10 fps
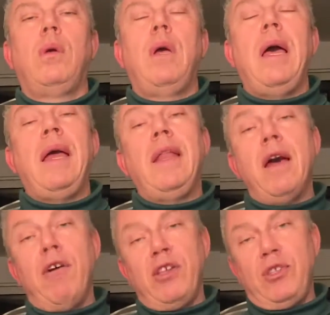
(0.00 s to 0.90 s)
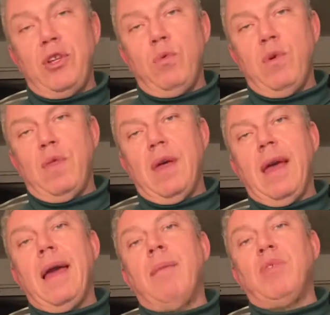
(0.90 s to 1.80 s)
And now I sit with
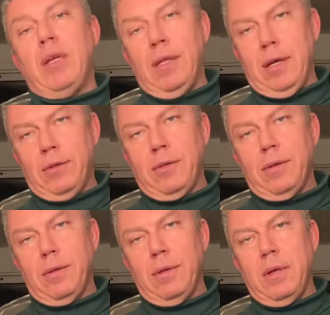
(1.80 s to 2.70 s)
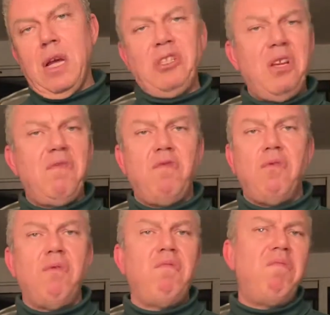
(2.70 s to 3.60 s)
empty lungs. I sit
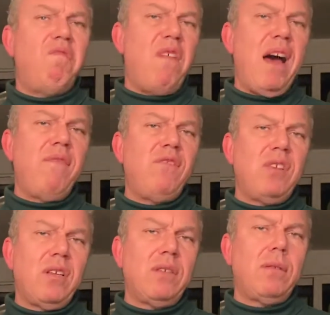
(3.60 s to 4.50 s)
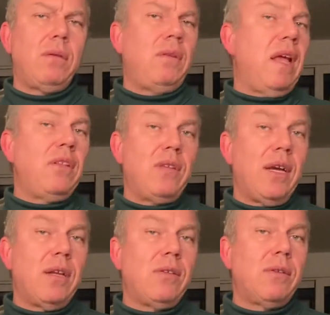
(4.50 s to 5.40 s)
for 5, 6, 10
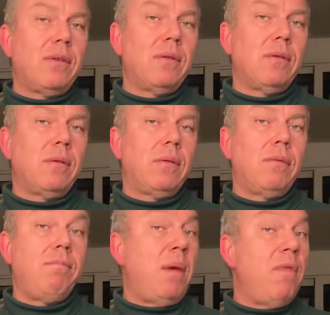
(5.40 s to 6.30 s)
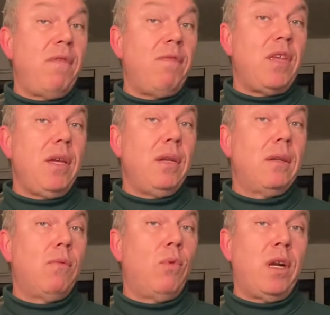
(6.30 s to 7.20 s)
seconds, maybe 15,
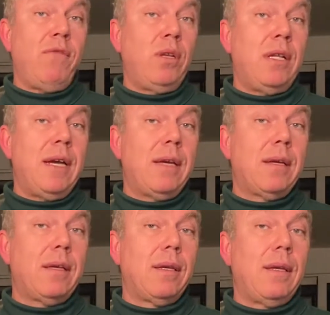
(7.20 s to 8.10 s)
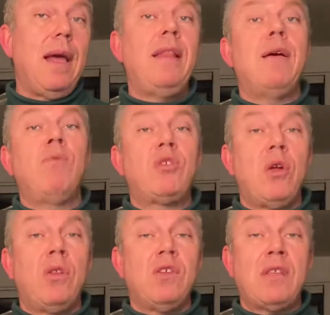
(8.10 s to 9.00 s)
whatever you like, and then we'll
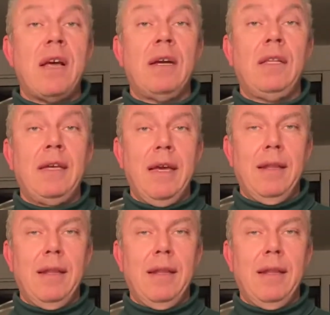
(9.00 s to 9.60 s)
start the cycle again.